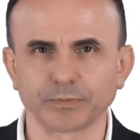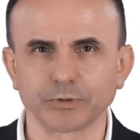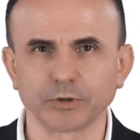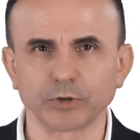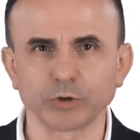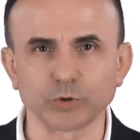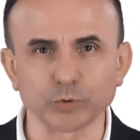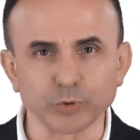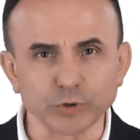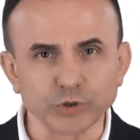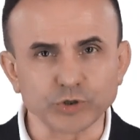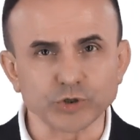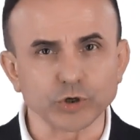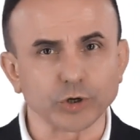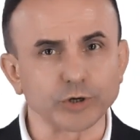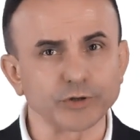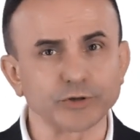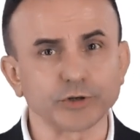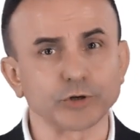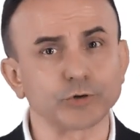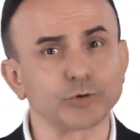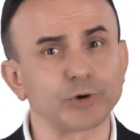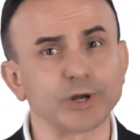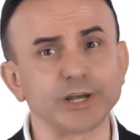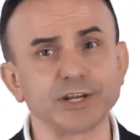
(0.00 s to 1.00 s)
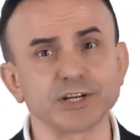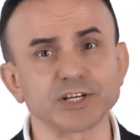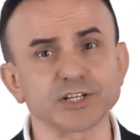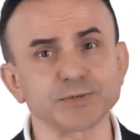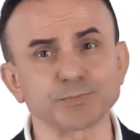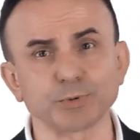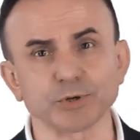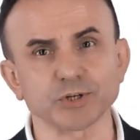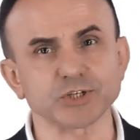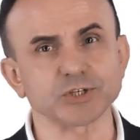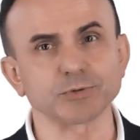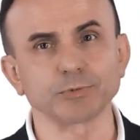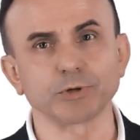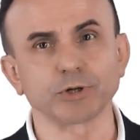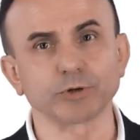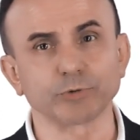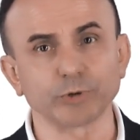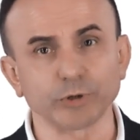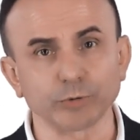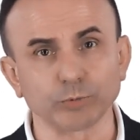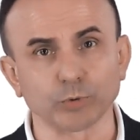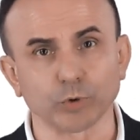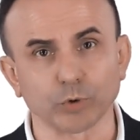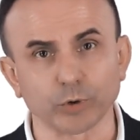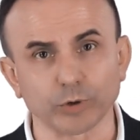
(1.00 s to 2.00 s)
You enjoy the greatest possible
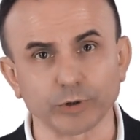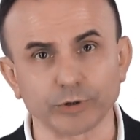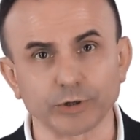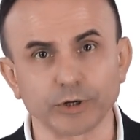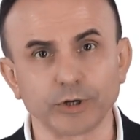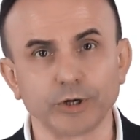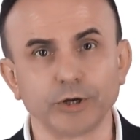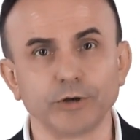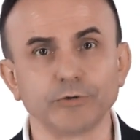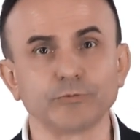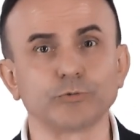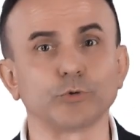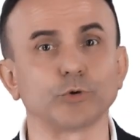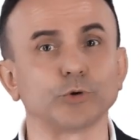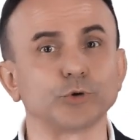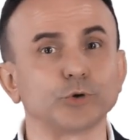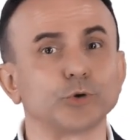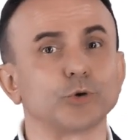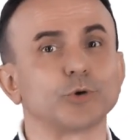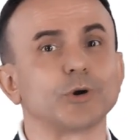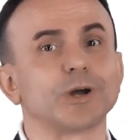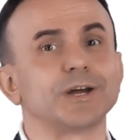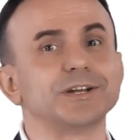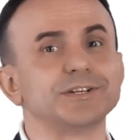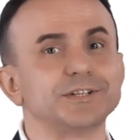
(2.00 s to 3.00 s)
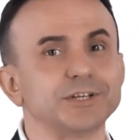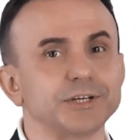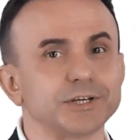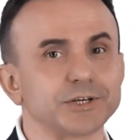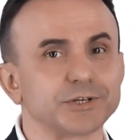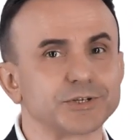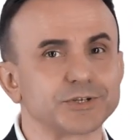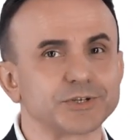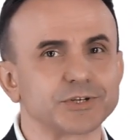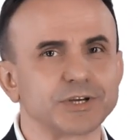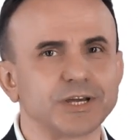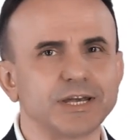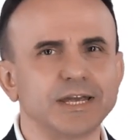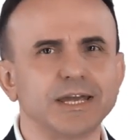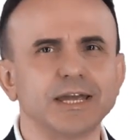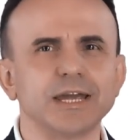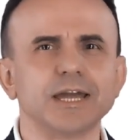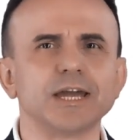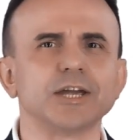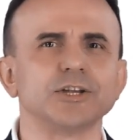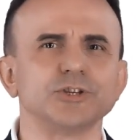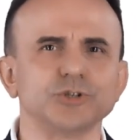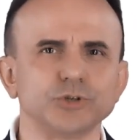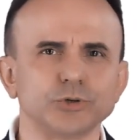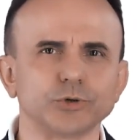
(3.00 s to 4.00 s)
reward for your ideas
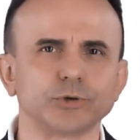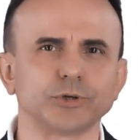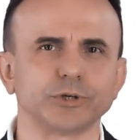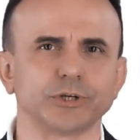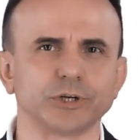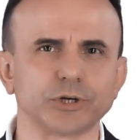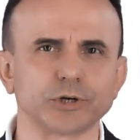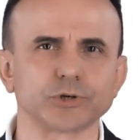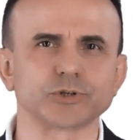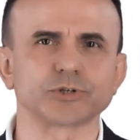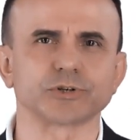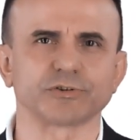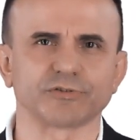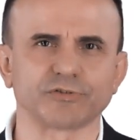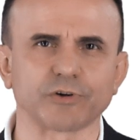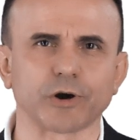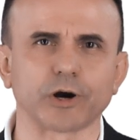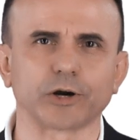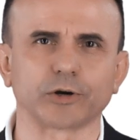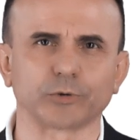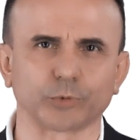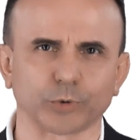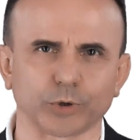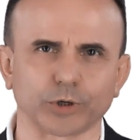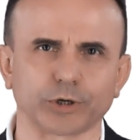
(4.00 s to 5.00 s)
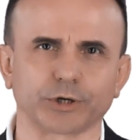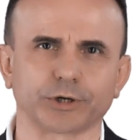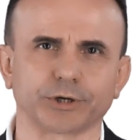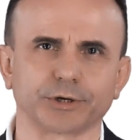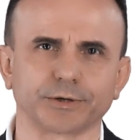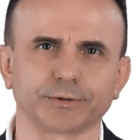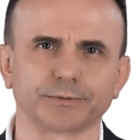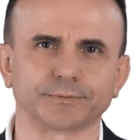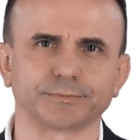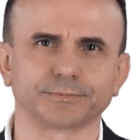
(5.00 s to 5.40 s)
and your years of hard work.